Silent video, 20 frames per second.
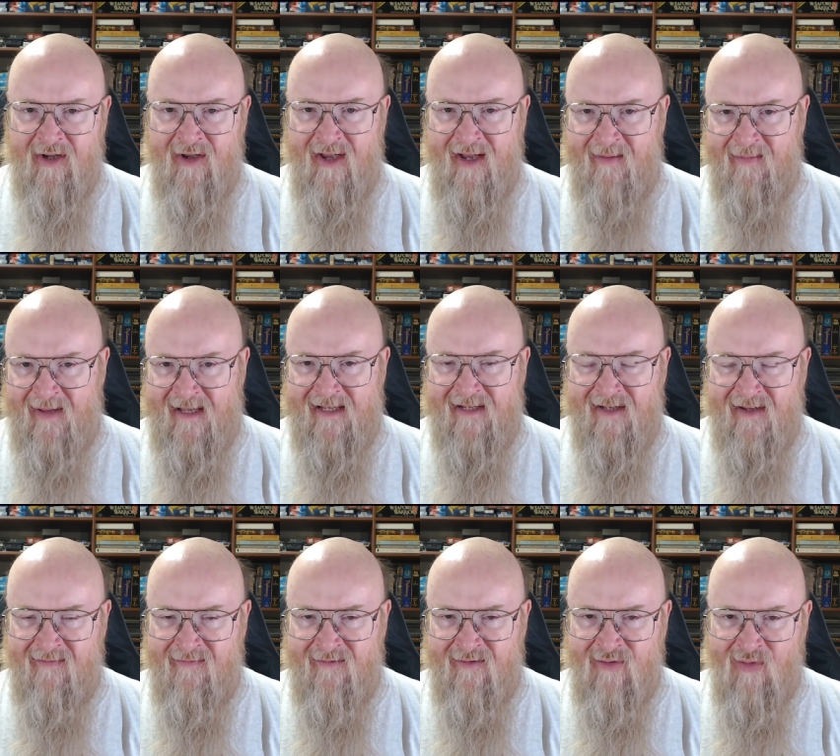You get a piece
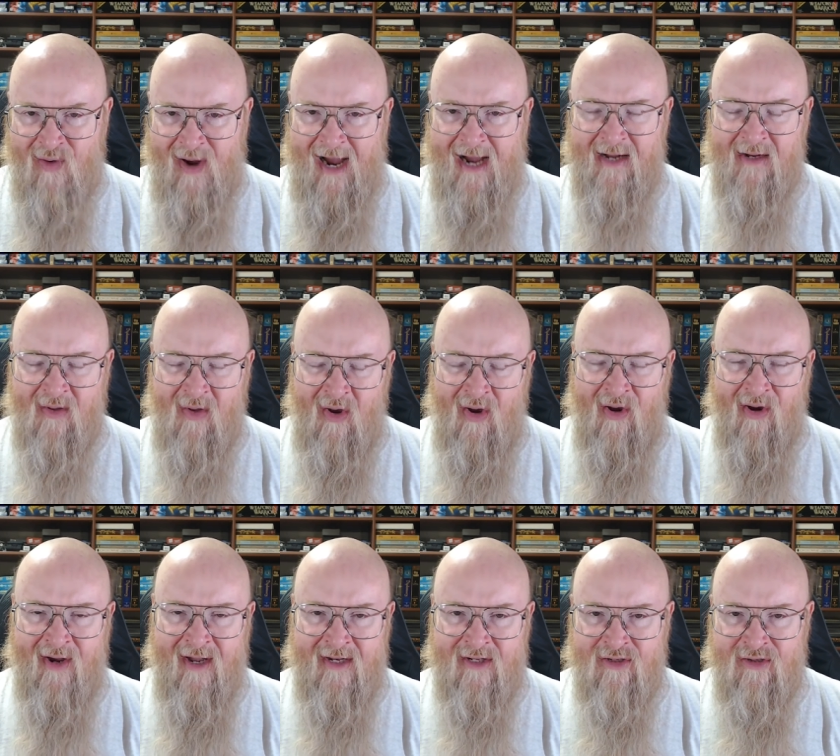of dry
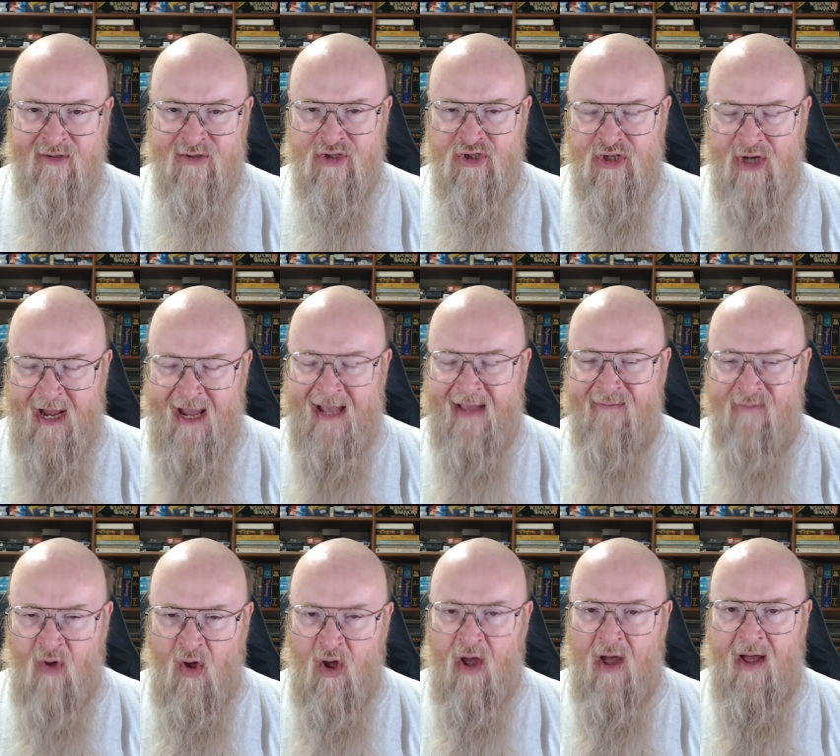log and you shave
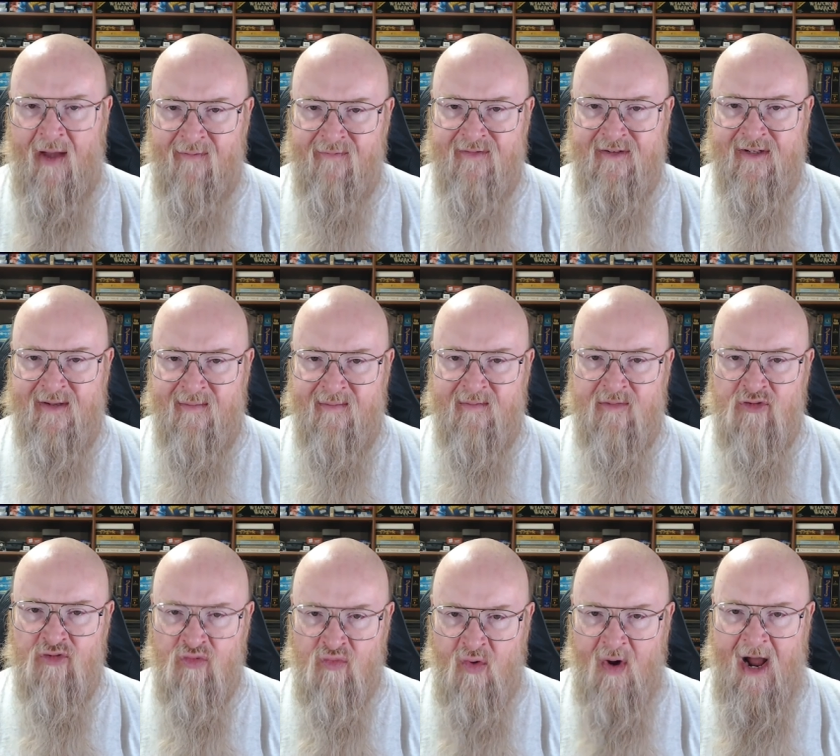off some
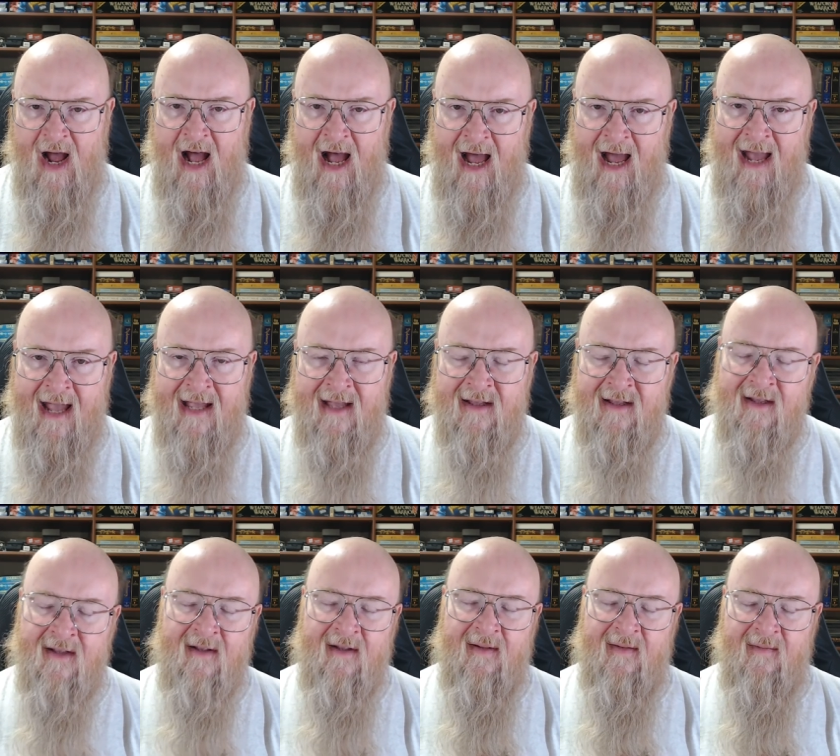dry
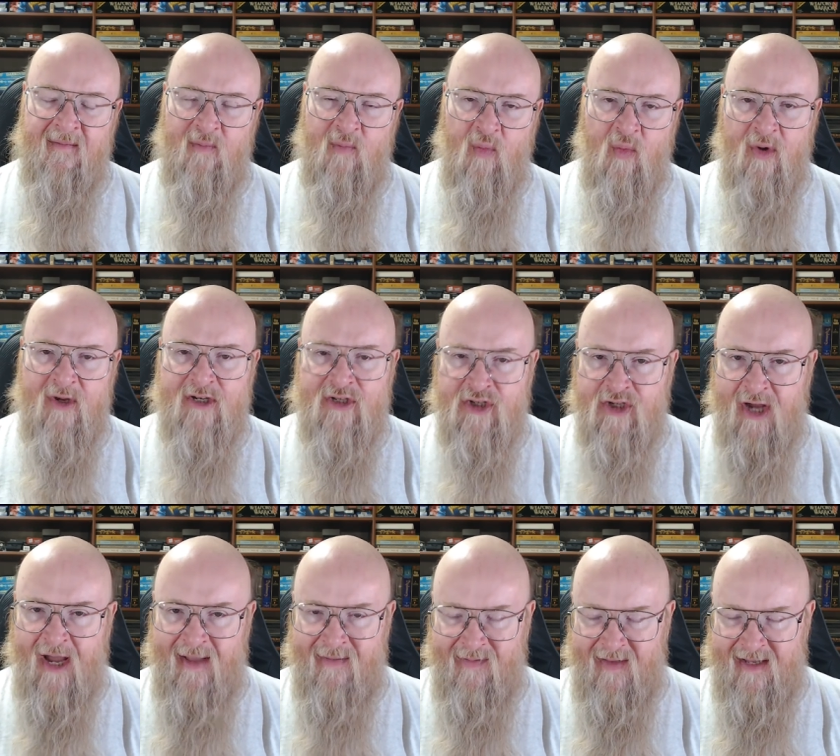wood
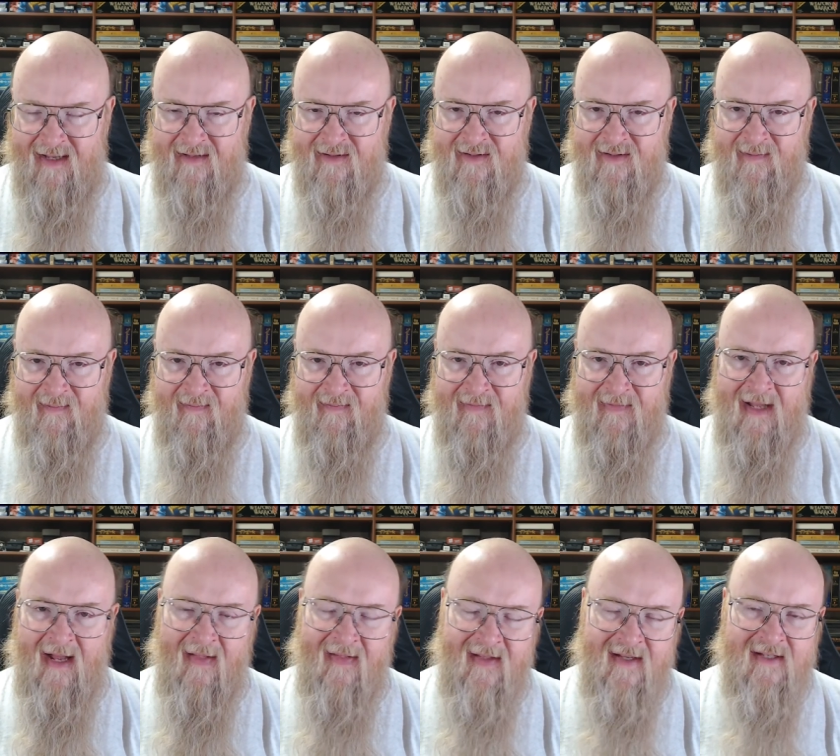shavings.
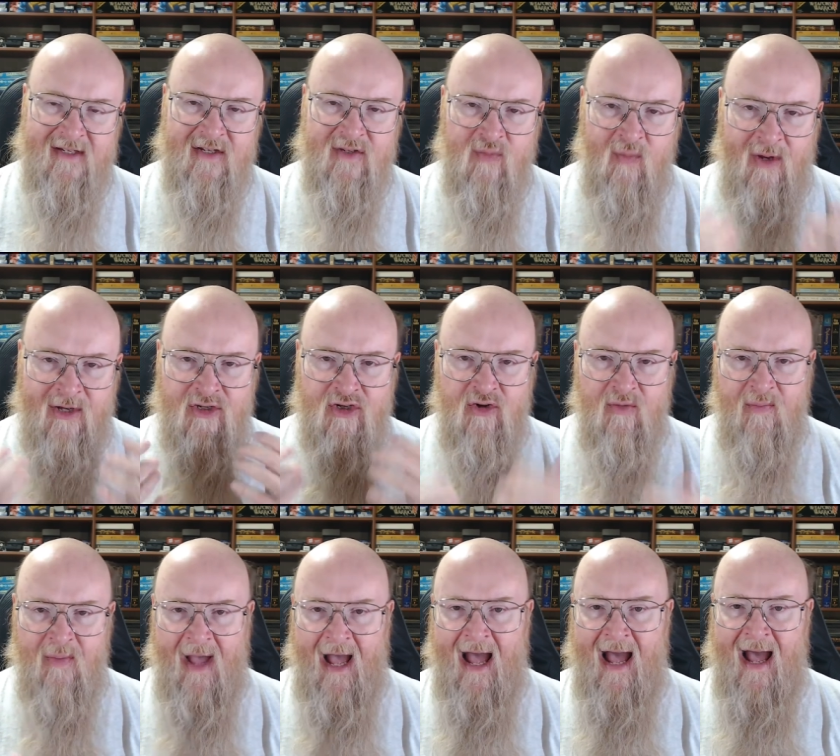Now, this is what you
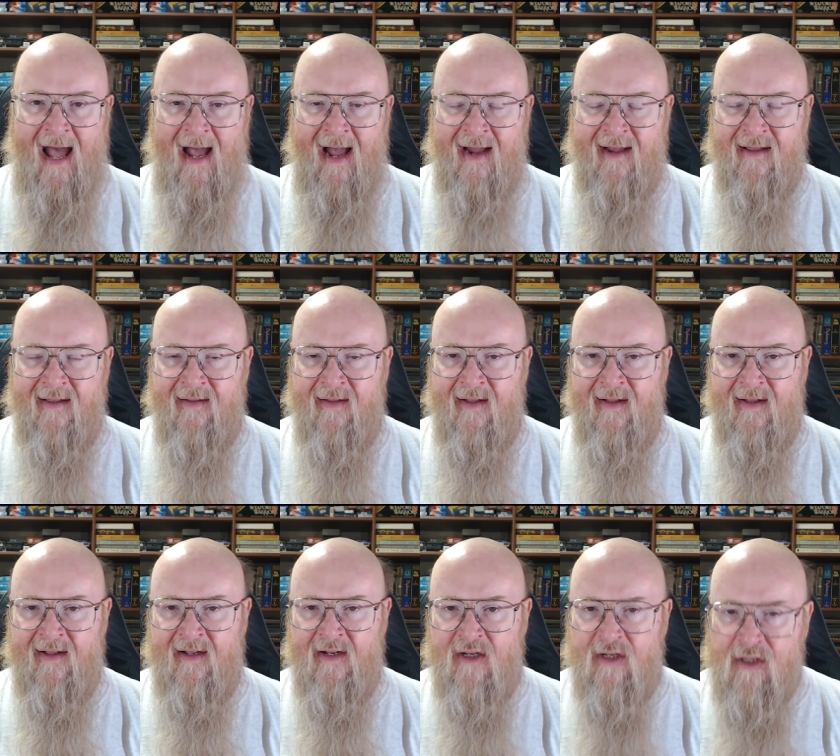pack
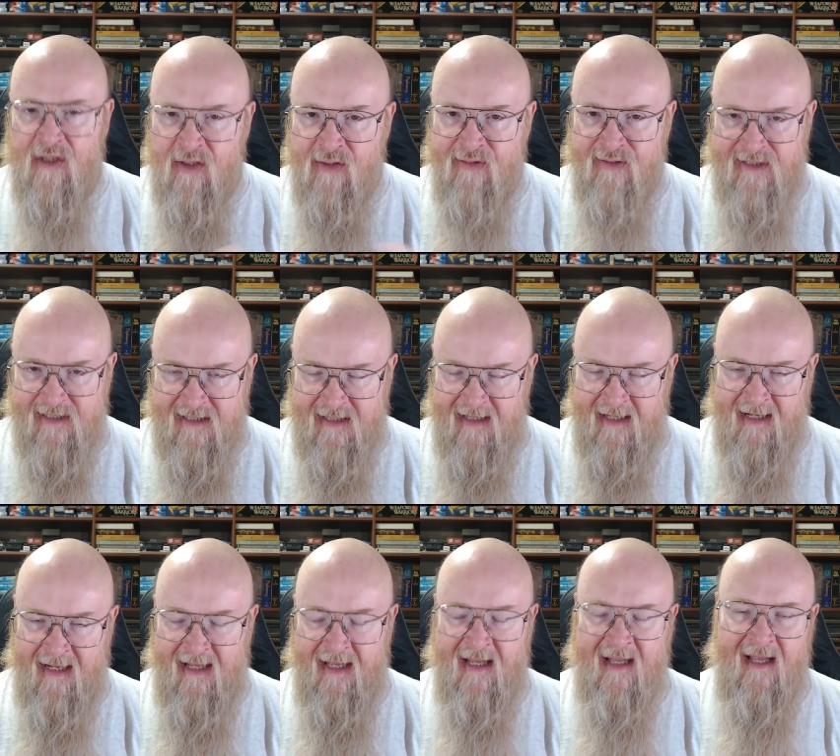
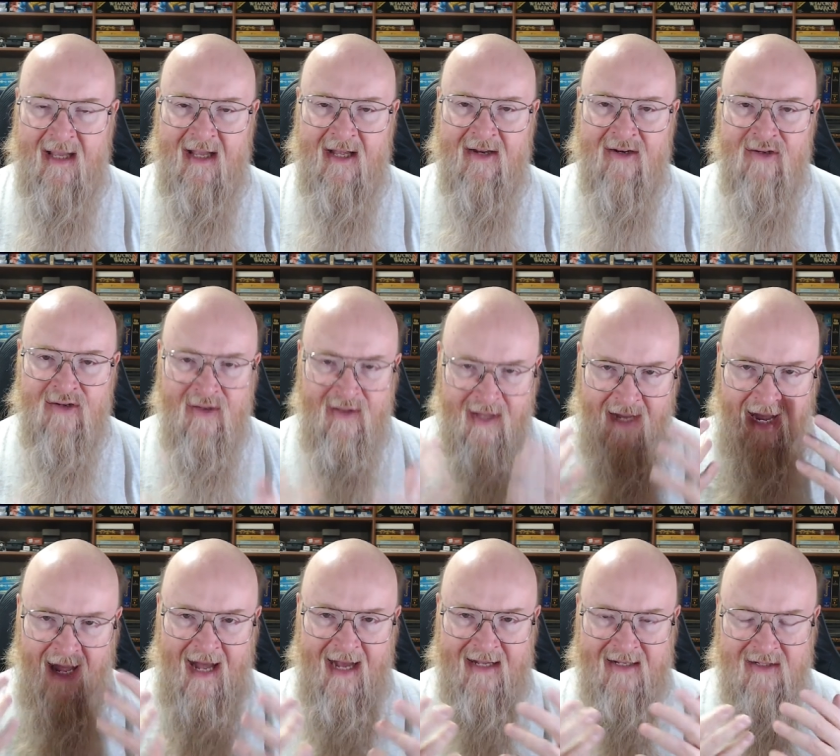loosely into the
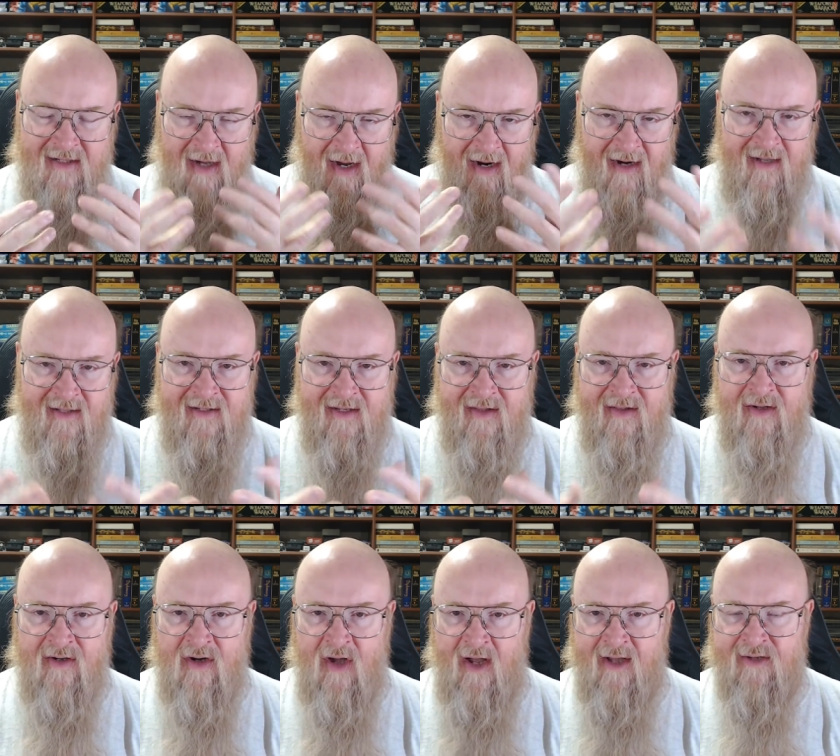eye sockets and the
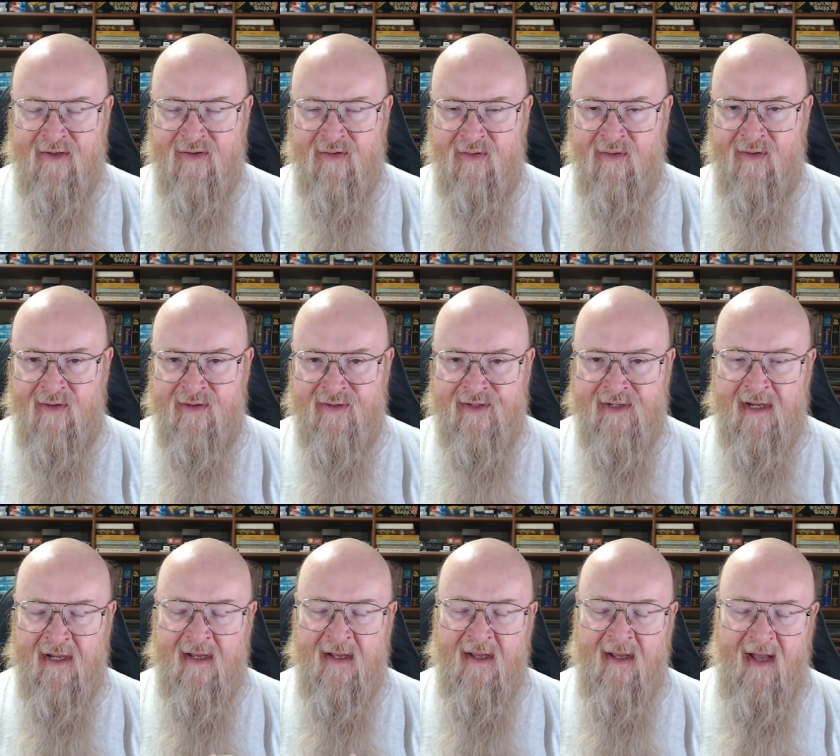nostrils
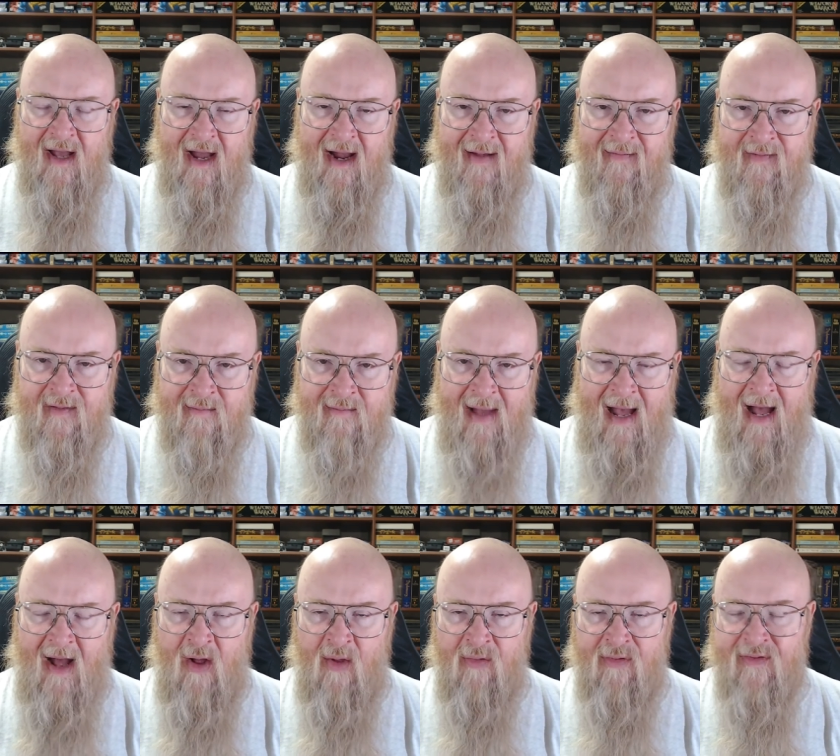and the
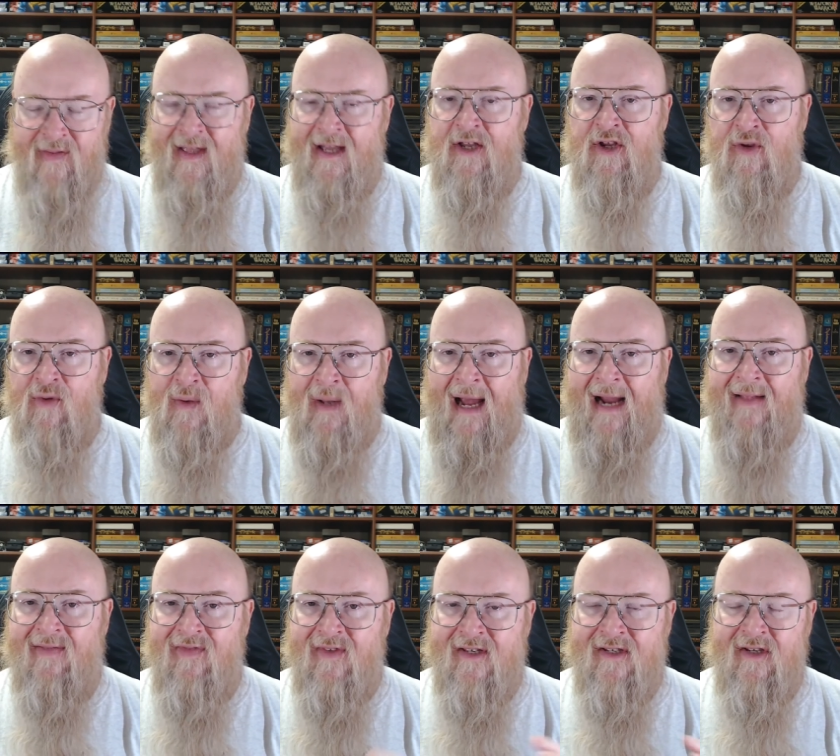mouth. And then you
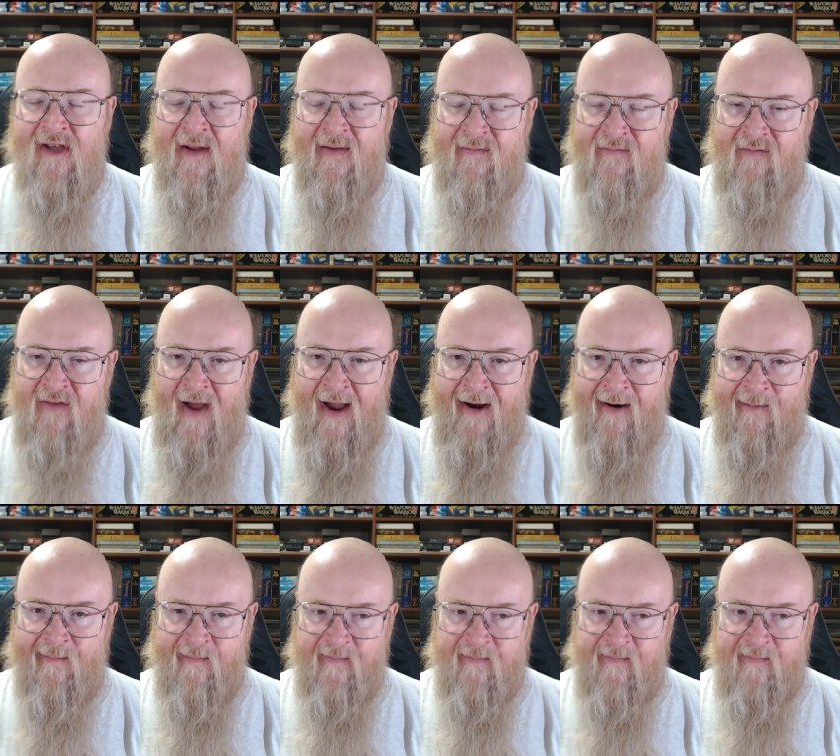light this on fire.